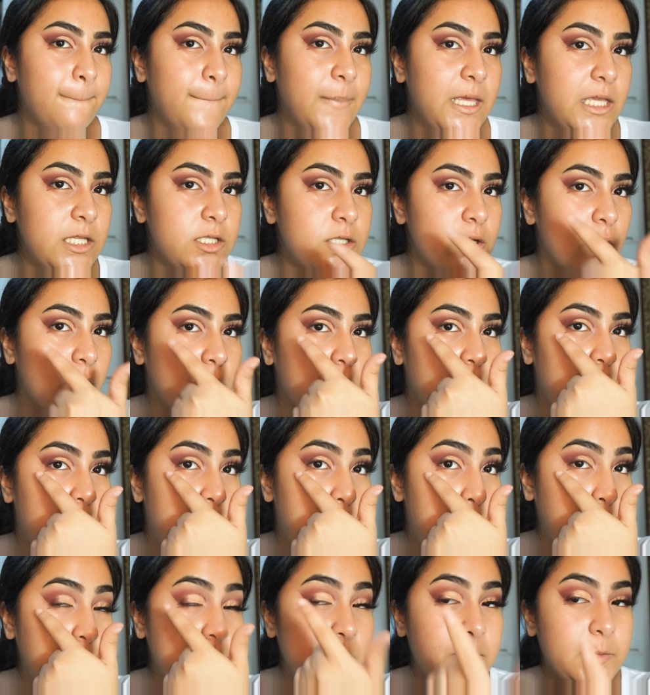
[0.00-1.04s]
Bitch. Okay,
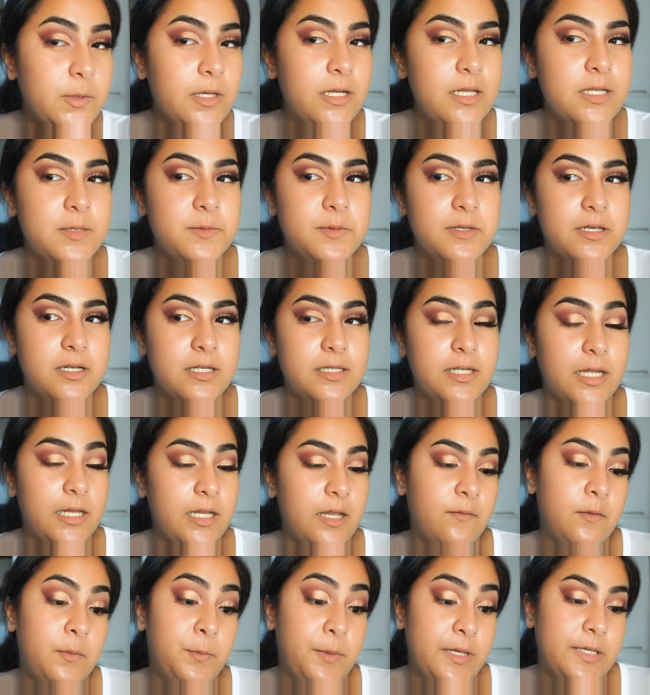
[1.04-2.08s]
this one is because I
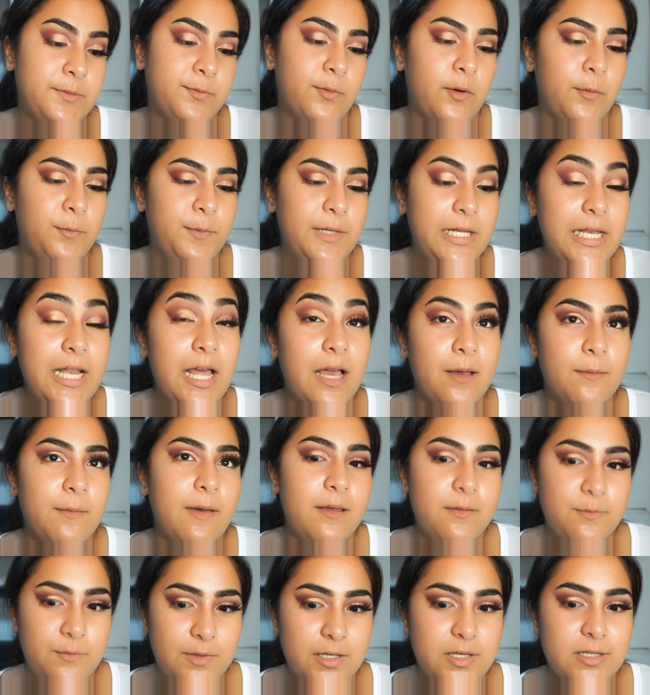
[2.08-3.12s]
never paste properly lah,
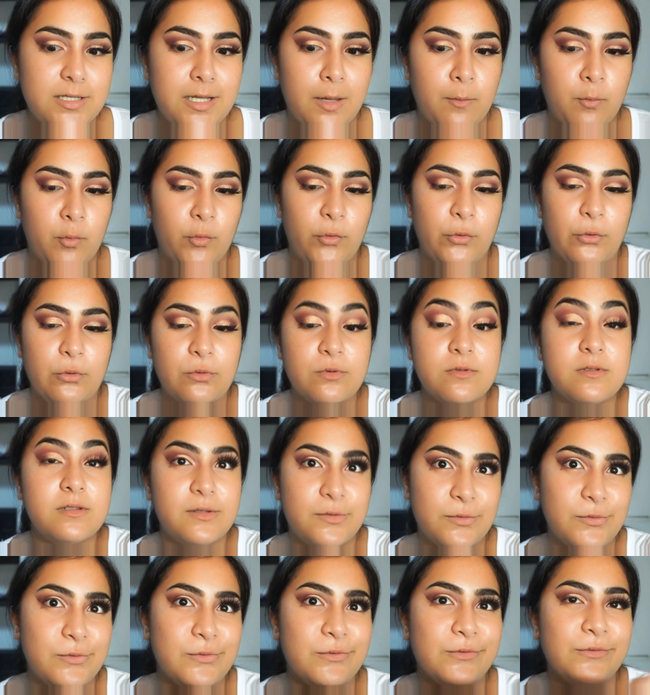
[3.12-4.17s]
but because I bodoh.
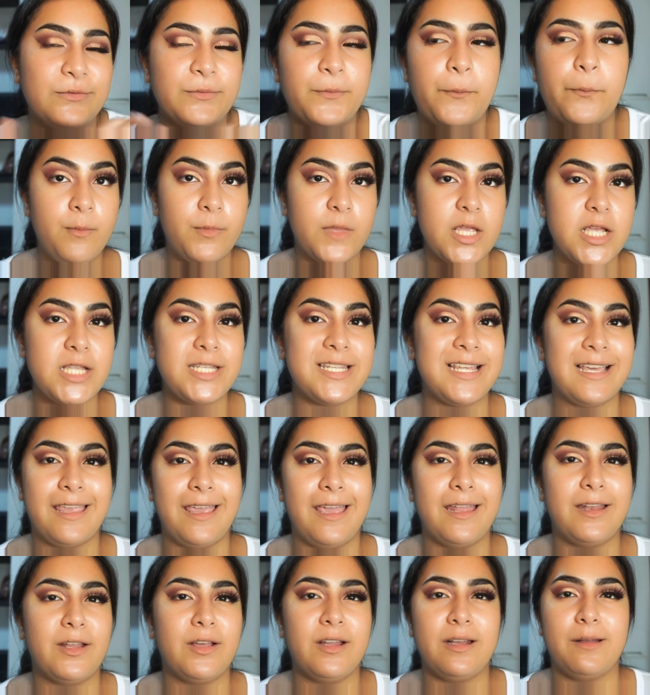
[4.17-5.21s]
So I'm just
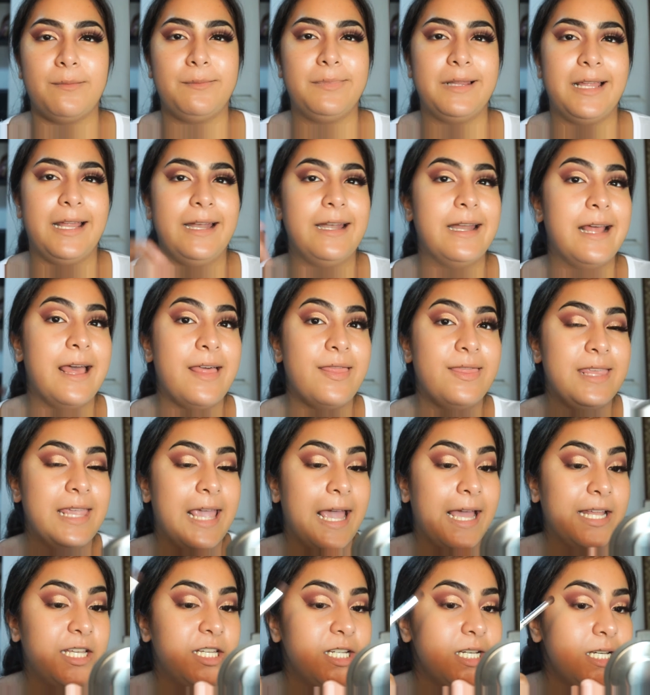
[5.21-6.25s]
again gonna blend the
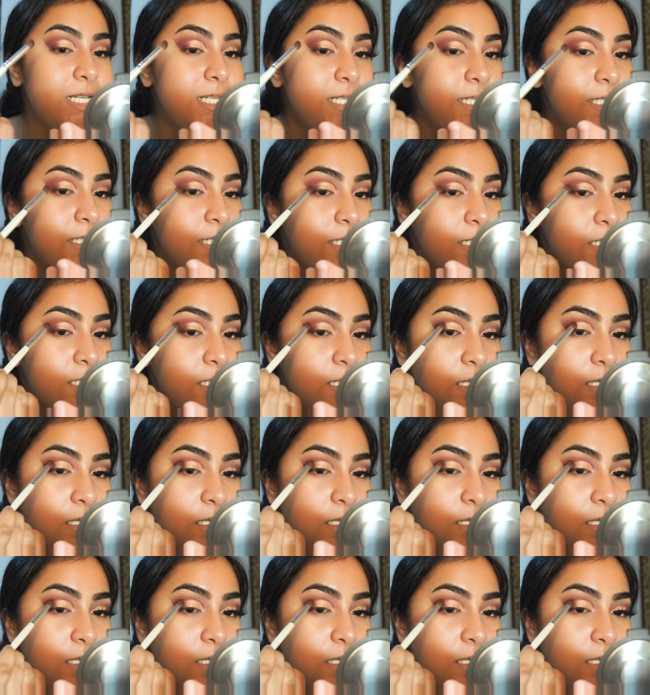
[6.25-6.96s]
edges.